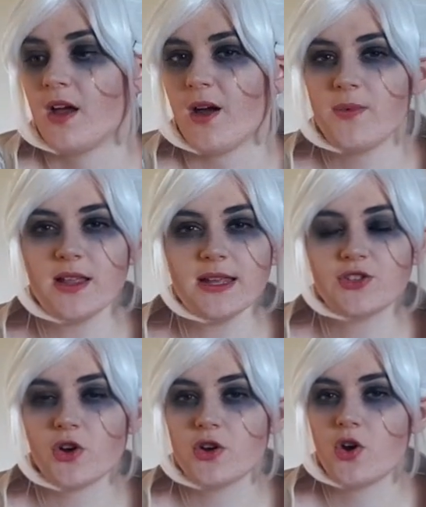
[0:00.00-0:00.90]
I really
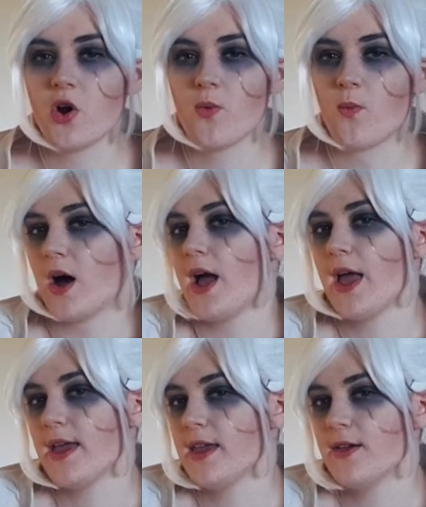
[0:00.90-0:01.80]
don't know
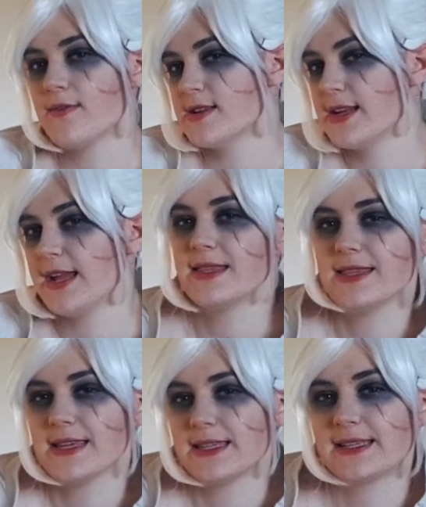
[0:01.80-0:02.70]
why he would need
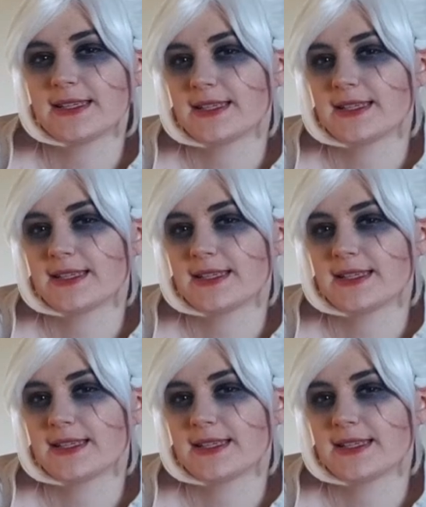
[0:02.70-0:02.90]
this.